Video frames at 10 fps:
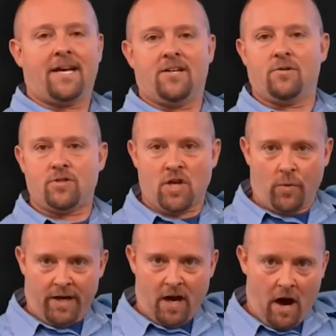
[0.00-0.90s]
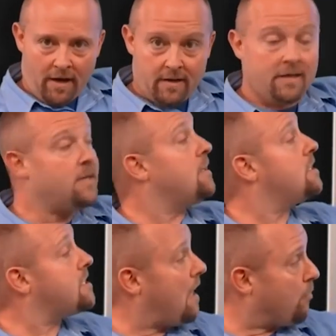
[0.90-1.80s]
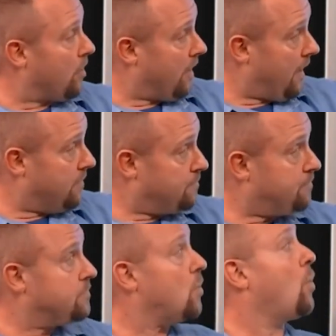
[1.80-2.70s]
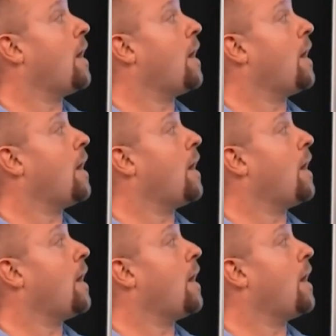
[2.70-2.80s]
that I can do zoning on separately.